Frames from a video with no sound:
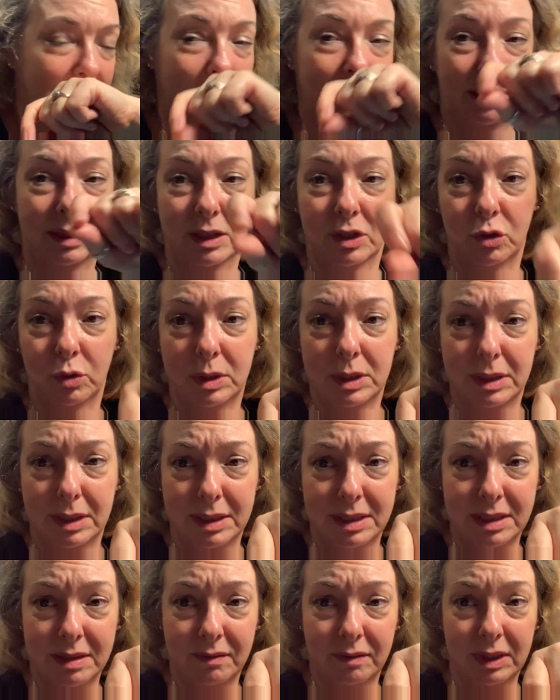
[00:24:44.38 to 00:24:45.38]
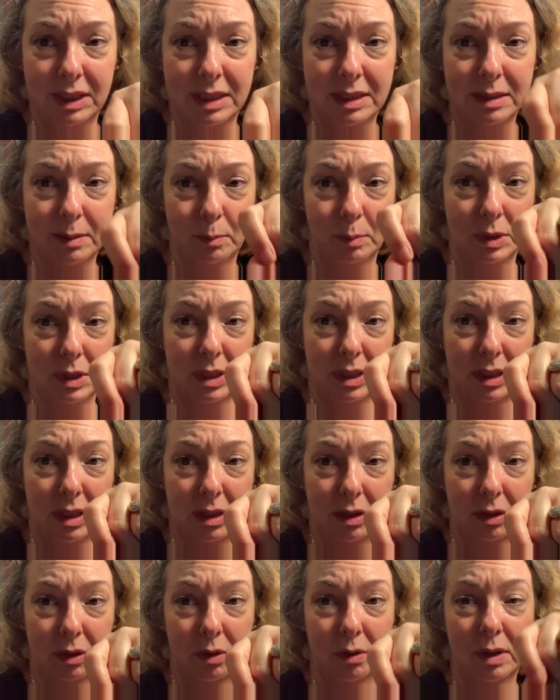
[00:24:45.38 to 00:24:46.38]
link tree list of links in
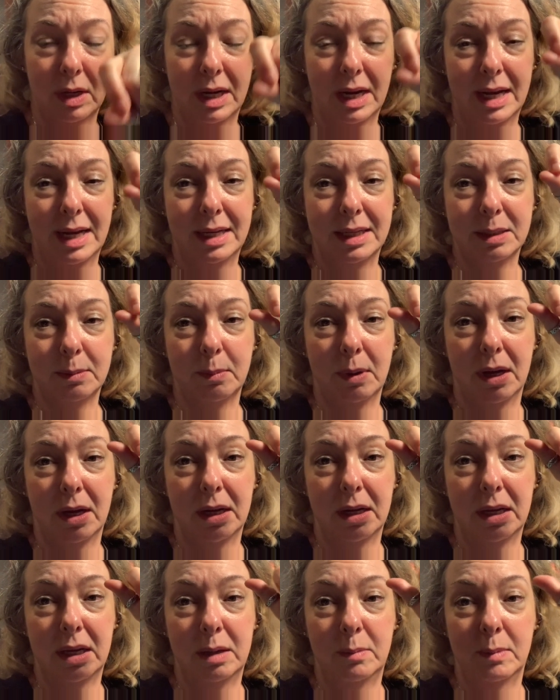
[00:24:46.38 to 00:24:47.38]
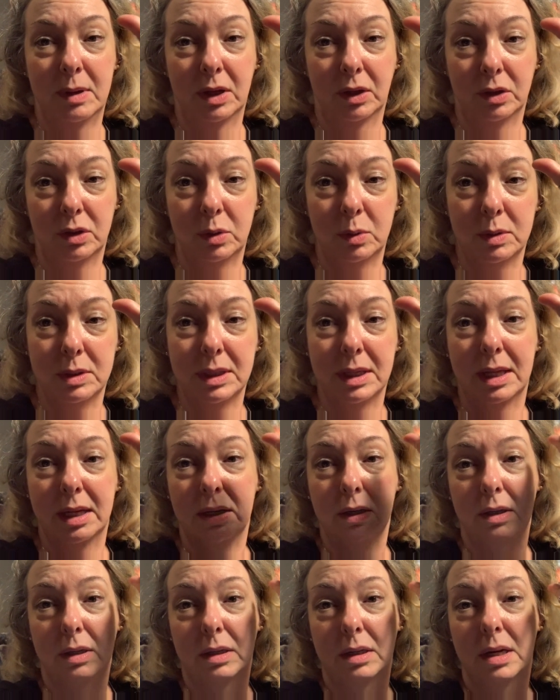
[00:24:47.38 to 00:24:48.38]
particular that has my email
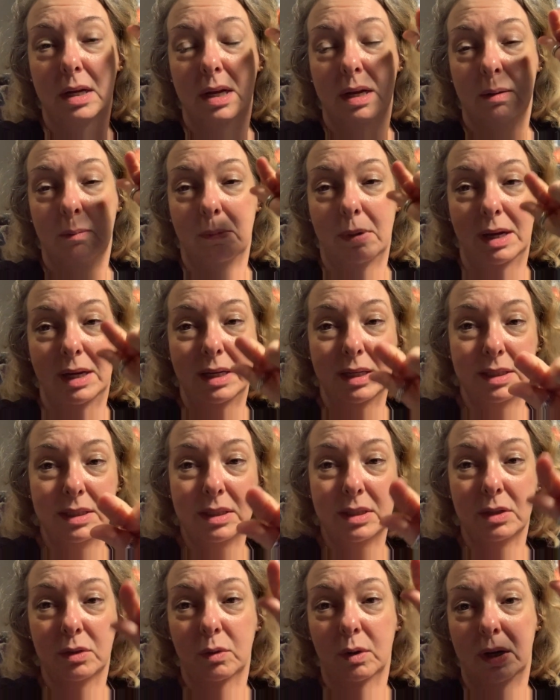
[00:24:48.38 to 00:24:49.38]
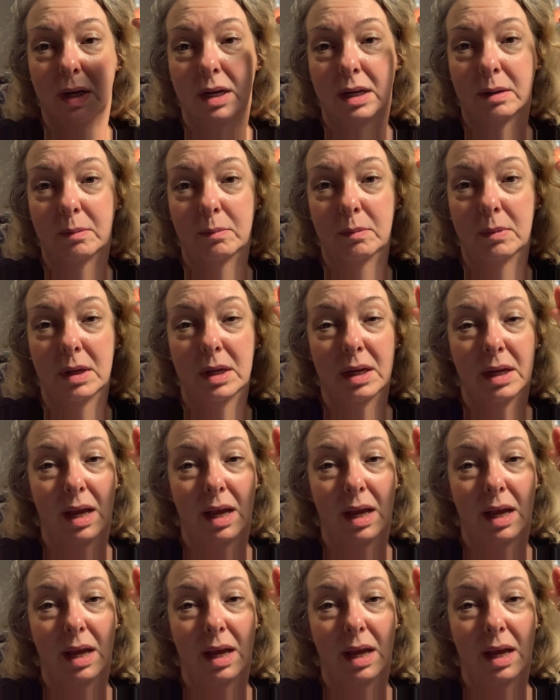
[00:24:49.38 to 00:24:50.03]
newsletter, my Instagram,